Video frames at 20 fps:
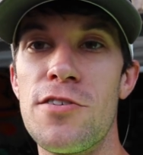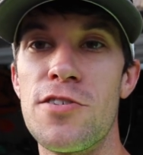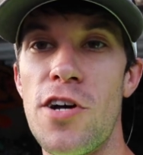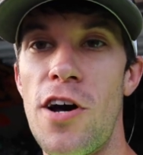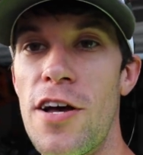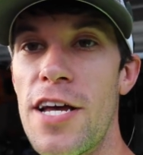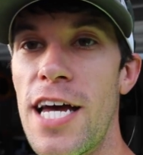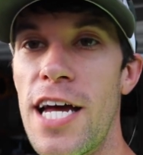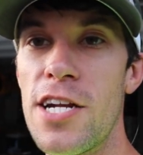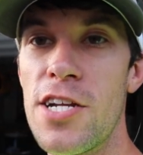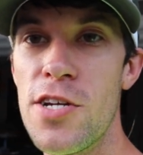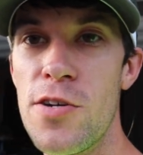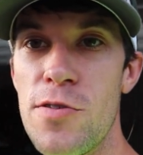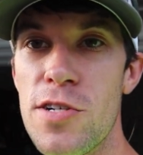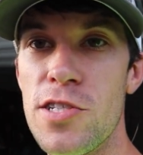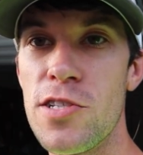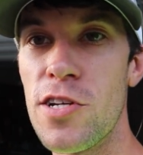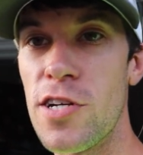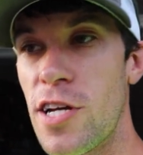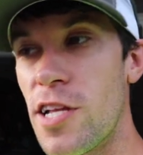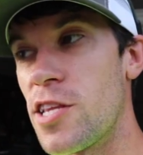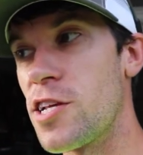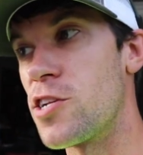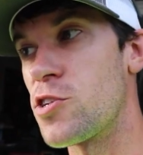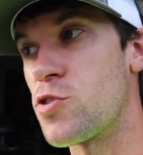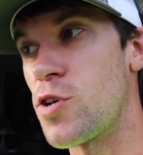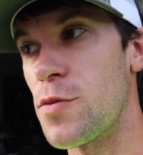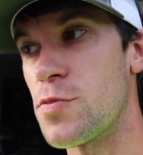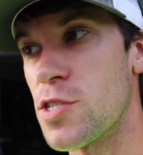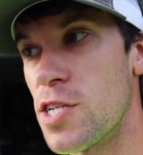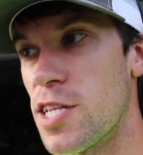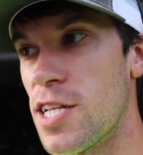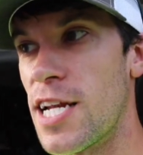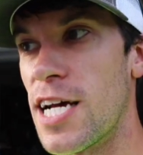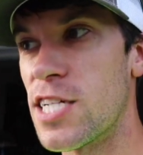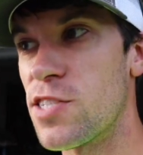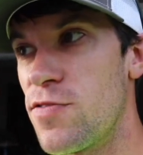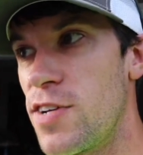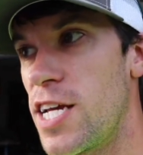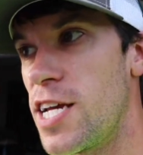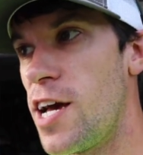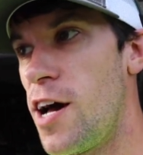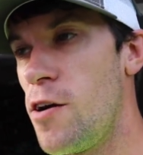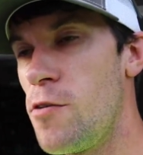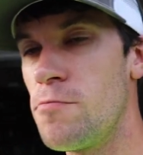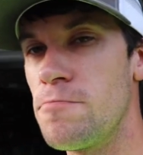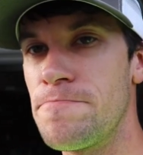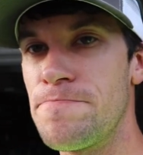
So all you got to do is look in the description of the next video.